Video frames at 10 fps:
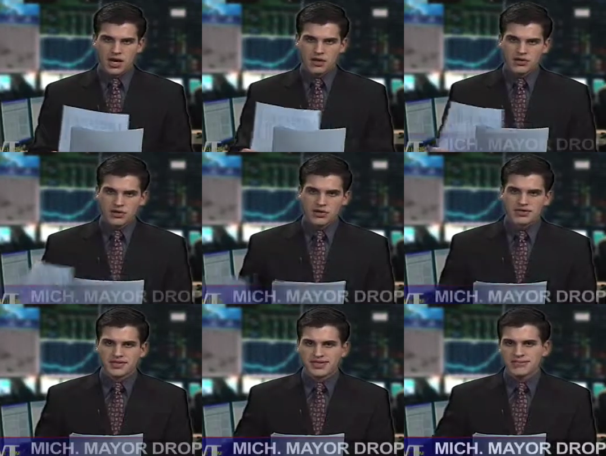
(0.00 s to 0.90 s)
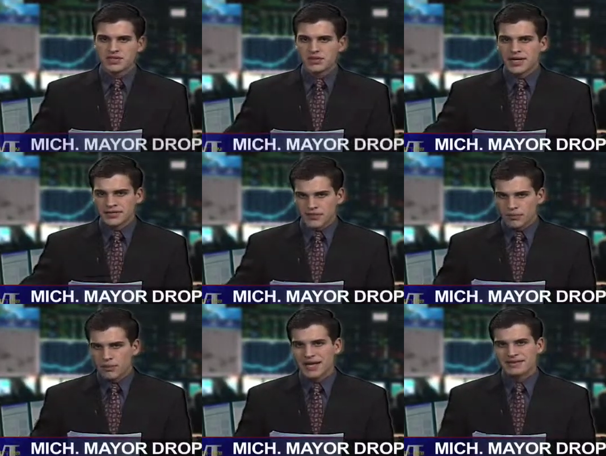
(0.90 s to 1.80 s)
other news, it seems the race for the
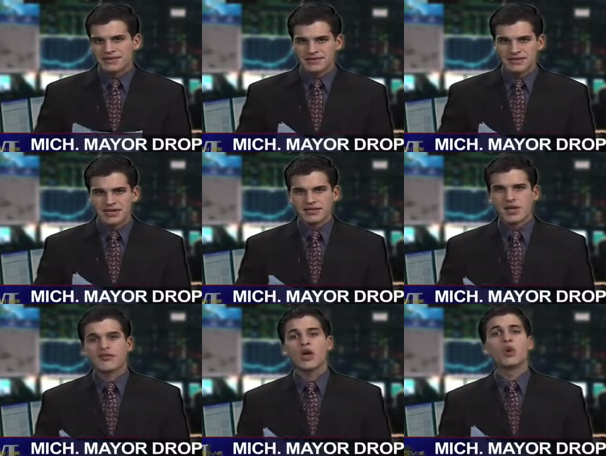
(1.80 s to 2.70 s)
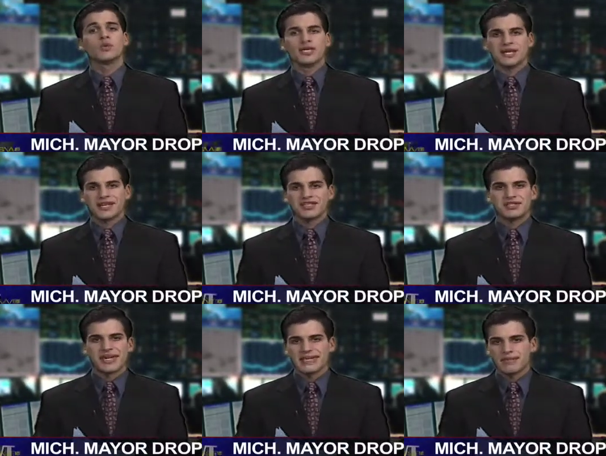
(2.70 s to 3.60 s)
presidency is not the only election
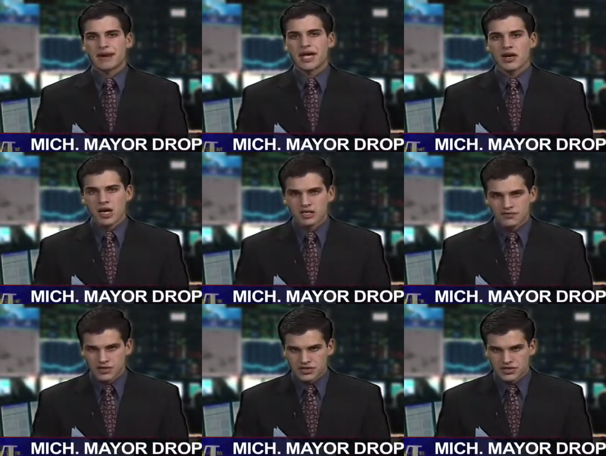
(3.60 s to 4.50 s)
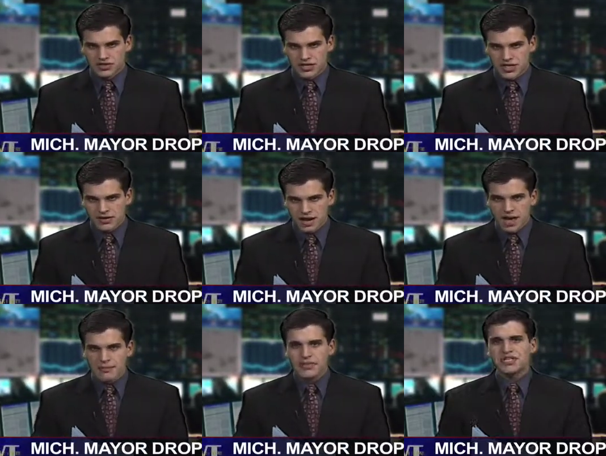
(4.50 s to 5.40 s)
tainted by controversy this year.
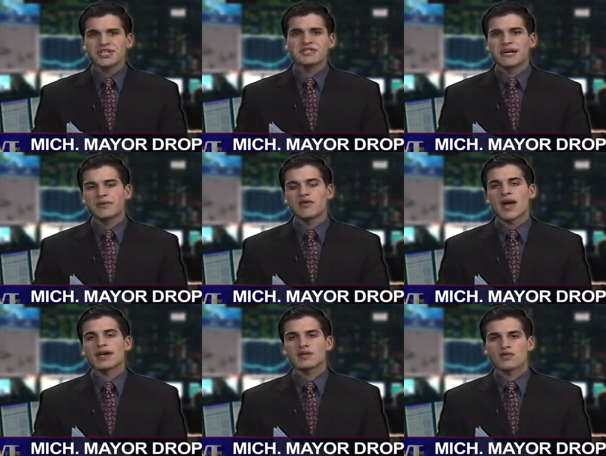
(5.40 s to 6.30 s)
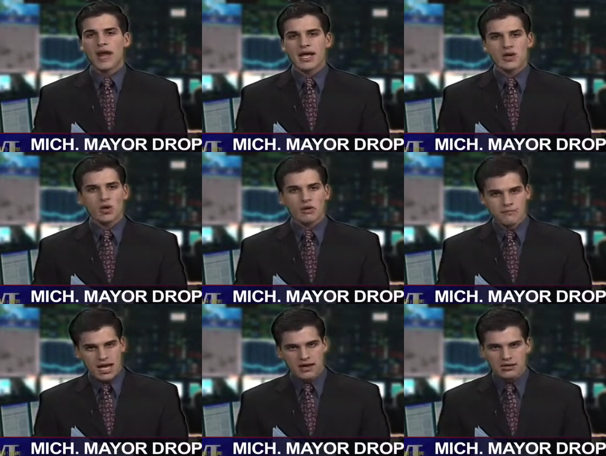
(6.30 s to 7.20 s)
Michigan Democrat Craig
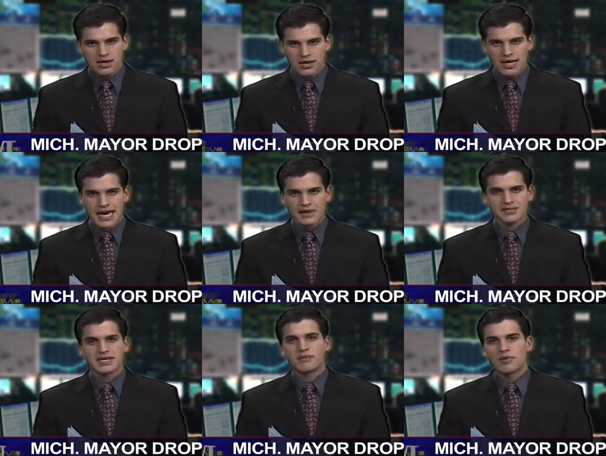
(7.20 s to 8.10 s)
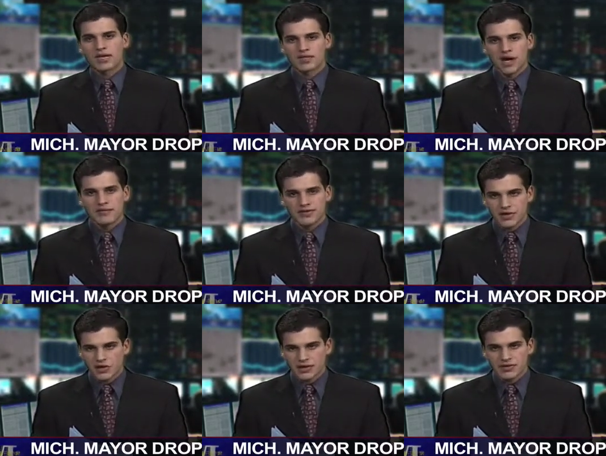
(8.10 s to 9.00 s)
Gormel announced in a press conference
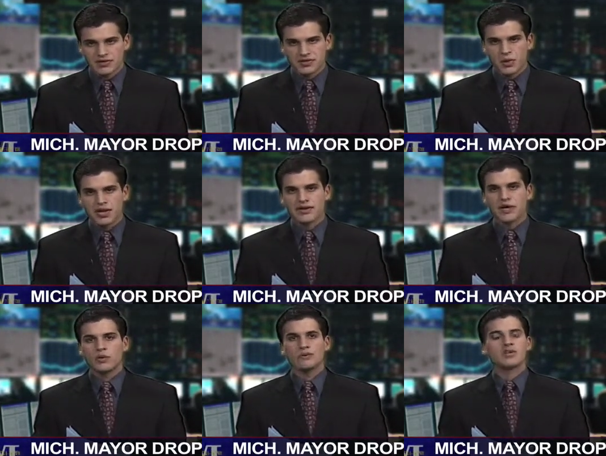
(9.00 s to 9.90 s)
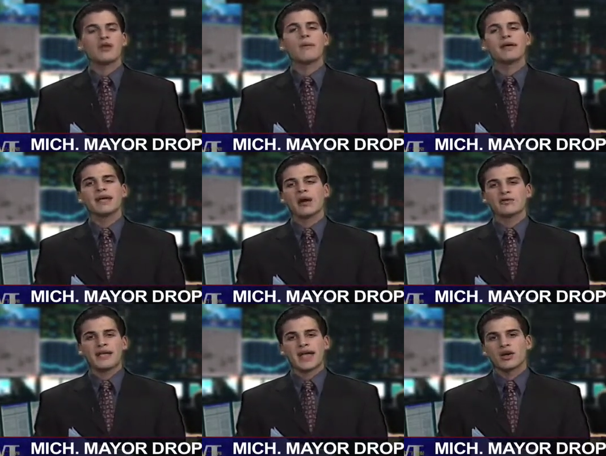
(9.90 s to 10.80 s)
earlier this week that he will be dropping out of
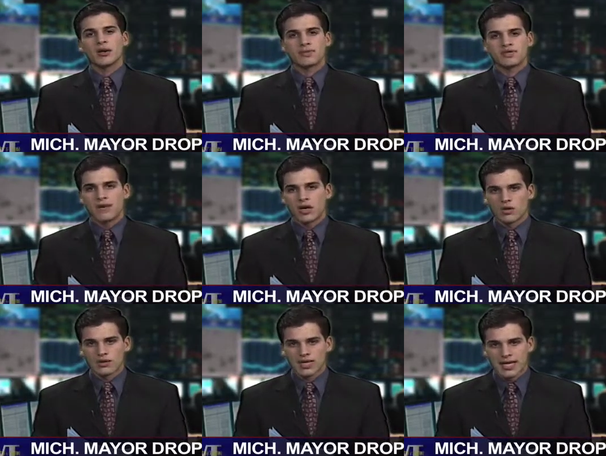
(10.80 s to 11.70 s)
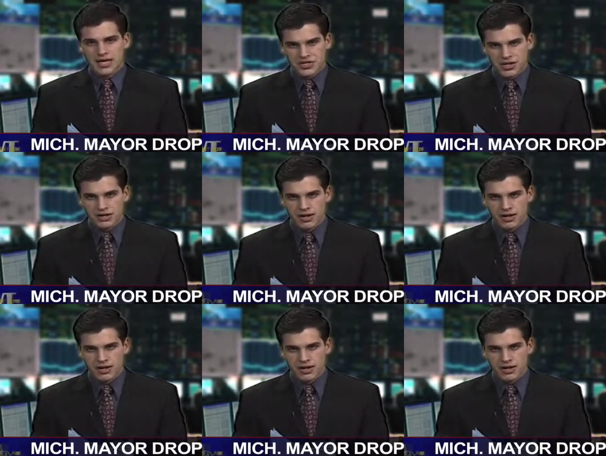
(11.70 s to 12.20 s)
Ann Arbor's mayoral election.